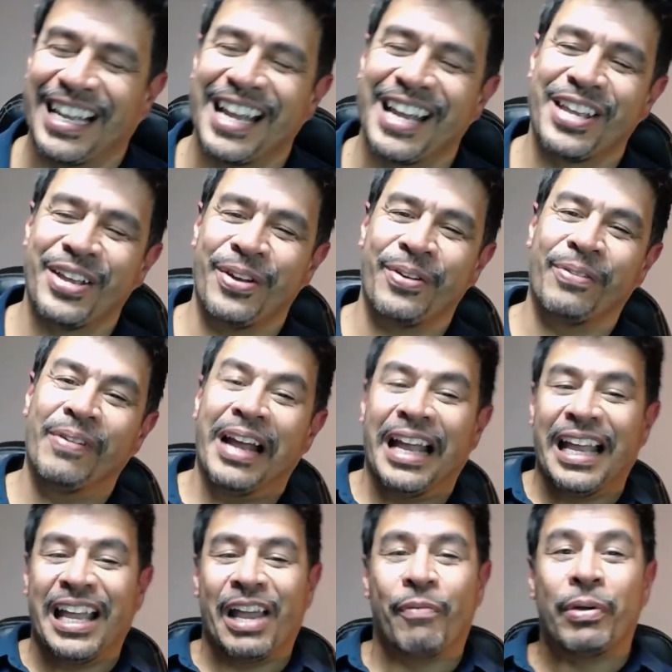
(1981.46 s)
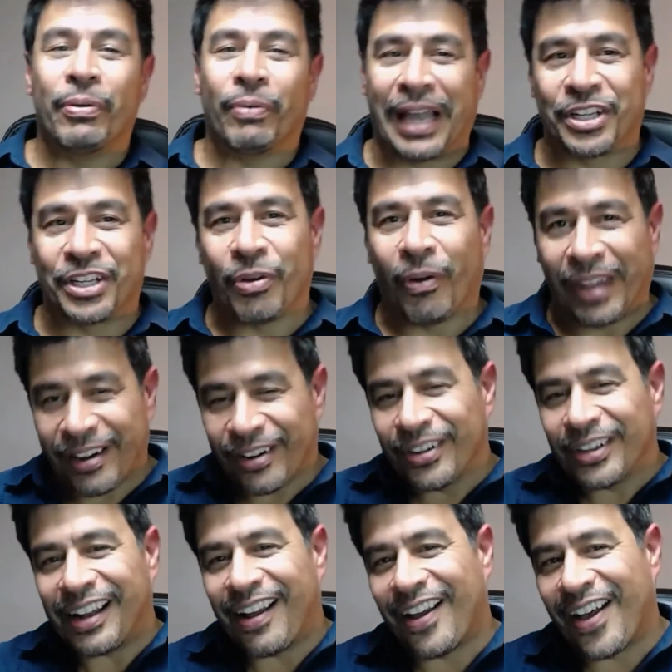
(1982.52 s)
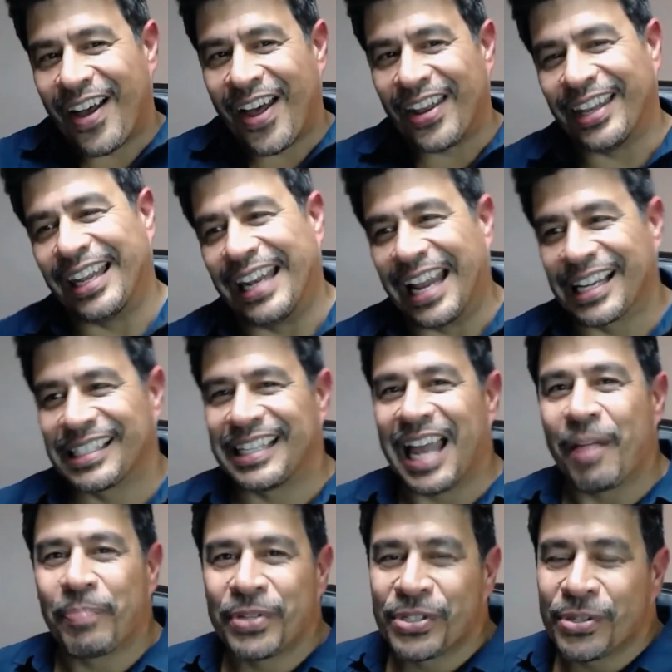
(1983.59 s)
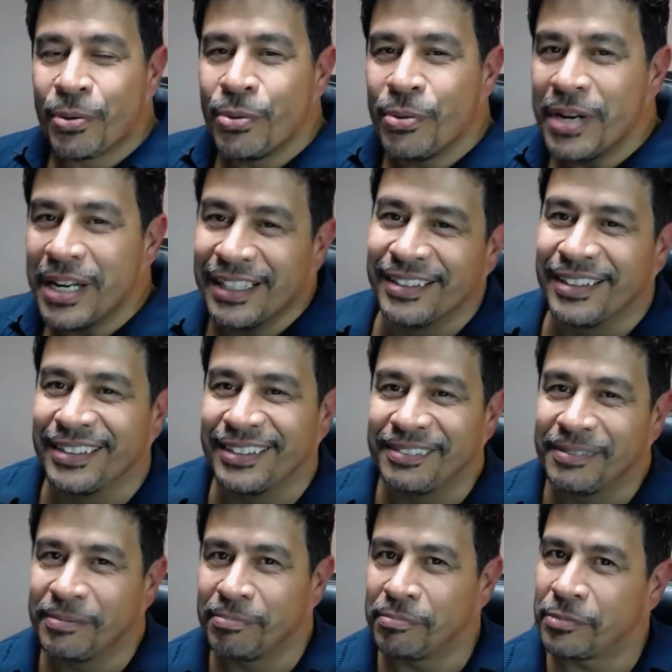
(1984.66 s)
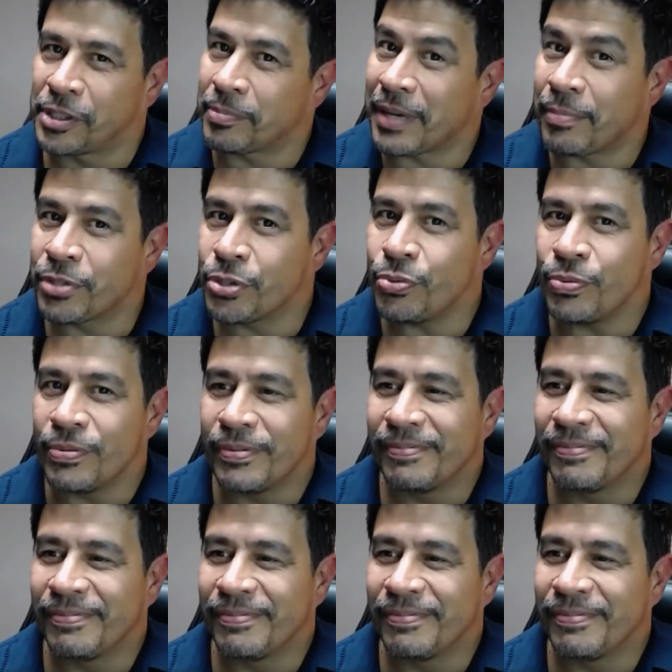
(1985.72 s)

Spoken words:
Thank you. We'll catch you all later on the next episode sometime soon.